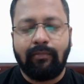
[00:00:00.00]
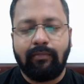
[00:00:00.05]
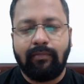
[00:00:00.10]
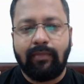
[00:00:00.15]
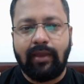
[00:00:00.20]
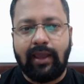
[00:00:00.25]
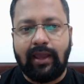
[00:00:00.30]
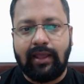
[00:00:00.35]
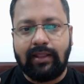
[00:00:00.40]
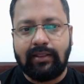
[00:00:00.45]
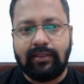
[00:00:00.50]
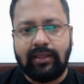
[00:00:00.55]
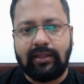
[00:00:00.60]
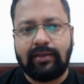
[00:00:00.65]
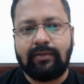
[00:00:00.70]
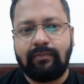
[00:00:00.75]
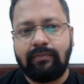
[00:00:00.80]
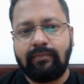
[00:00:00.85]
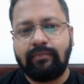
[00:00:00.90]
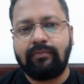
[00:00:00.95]
and
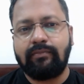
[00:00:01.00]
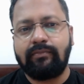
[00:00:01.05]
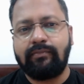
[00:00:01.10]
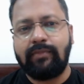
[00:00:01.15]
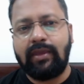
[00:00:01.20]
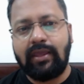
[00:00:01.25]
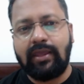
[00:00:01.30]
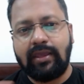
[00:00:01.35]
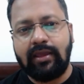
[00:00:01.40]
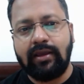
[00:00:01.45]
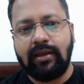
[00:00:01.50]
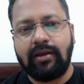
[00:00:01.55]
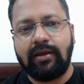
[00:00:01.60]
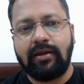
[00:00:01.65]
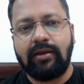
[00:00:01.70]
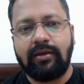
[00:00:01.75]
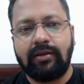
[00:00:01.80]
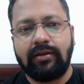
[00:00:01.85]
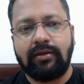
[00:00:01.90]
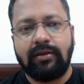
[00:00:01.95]
then making
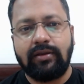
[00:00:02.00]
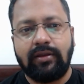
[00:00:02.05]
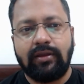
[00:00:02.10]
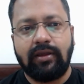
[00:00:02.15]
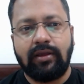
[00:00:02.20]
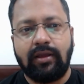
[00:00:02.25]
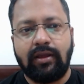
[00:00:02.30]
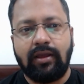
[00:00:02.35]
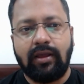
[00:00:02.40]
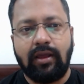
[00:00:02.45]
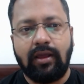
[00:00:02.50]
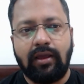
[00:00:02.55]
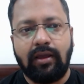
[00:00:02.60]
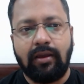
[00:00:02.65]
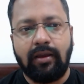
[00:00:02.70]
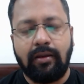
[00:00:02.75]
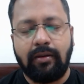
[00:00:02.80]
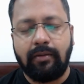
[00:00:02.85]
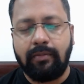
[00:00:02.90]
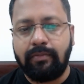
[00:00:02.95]
a
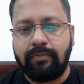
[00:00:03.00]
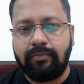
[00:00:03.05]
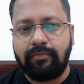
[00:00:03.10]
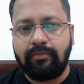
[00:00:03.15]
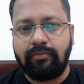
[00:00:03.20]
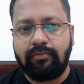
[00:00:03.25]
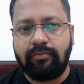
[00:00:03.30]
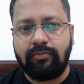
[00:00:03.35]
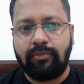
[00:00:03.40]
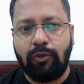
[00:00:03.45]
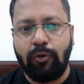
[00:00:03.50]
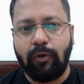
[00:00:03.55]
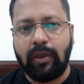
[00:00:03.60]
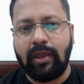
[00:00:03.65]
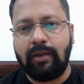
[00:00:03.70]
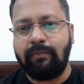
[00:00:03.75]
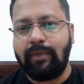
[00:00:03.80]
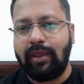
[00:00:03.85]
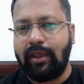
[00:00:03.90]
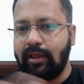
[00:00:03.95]
you
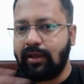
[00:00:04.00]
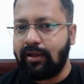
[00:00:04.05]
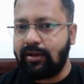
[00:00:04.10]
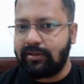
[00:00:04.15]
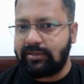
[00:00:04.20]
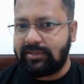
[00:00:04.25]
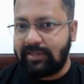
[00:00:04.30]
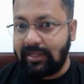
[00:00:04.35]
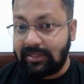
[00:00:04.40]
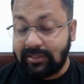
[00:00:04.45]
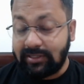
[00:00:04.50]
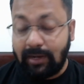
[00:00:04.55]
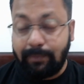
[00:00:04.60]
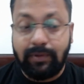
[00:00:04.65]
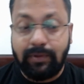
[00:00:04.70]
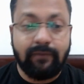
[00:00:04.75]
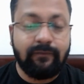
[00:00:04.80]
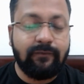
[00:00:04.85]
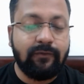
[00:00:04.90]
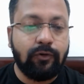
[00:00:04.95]
can make a
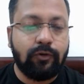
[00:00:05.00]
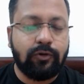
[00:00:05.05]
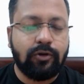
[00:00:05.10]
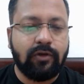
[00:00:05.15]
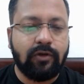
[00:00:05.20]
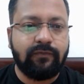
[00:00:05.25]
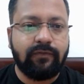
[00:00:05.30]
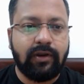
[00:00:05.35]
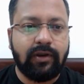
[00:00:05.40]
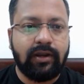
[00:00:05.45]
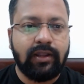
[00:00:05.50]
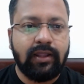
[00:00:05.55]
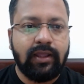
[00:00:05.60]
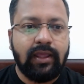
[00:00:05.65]
descriptive note of it,